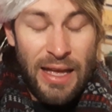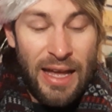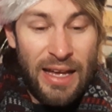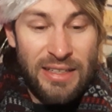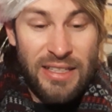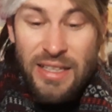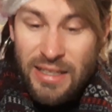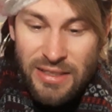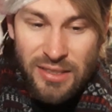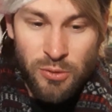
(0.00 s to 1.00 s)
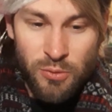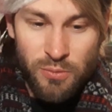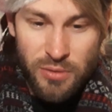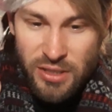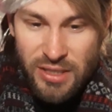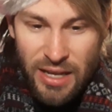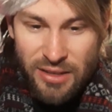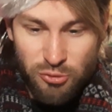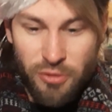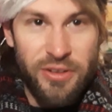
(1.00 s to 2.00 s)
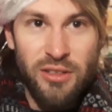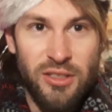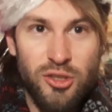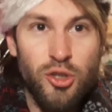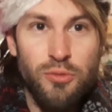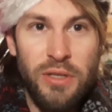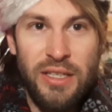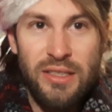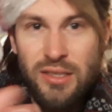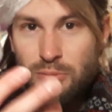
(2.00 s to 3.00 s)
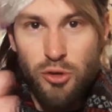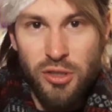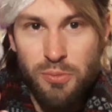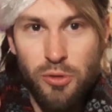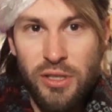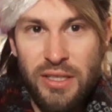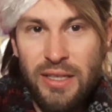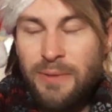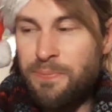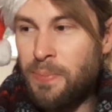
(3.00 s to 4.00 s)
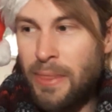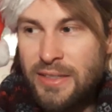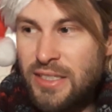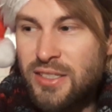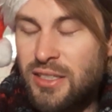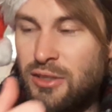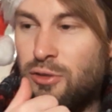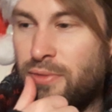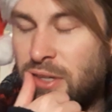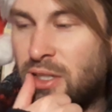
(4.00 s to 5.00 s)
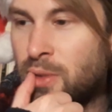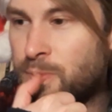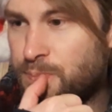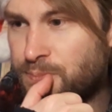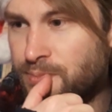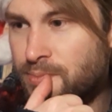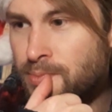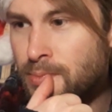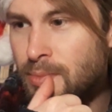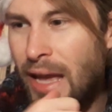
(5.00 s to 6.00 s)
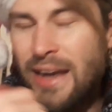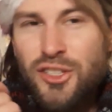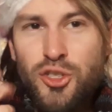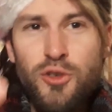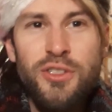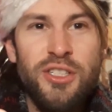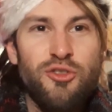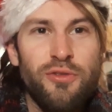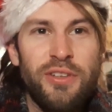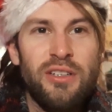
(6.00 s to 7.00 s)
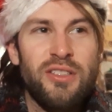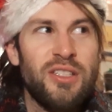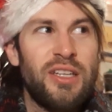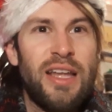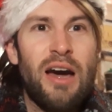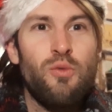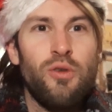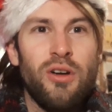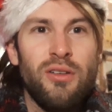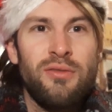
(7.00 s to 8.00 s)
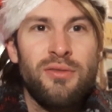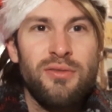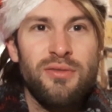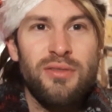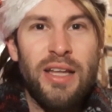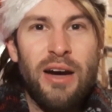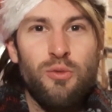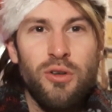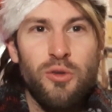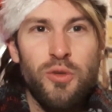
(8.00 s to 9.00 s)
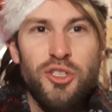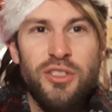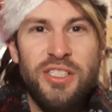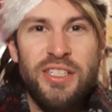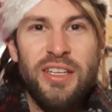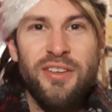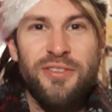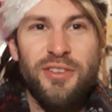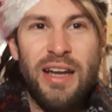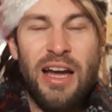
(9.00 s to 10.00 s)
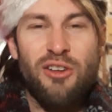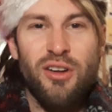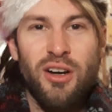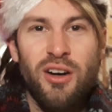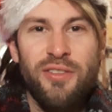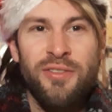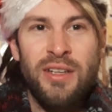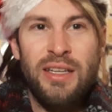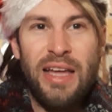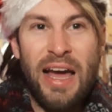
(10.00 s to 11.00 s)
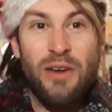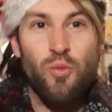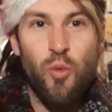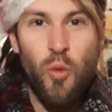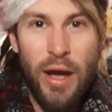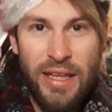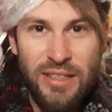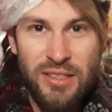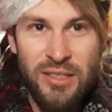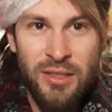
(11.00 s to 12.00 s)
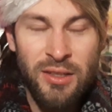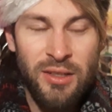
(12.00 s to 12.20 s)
And he is, because that's revealed in 2 minutes. I'm not spoiling it. It's instantly revealed. And as soon as it's revealed, it's like, now what? Now what? Are we just going to sit here for an hour and a half and wait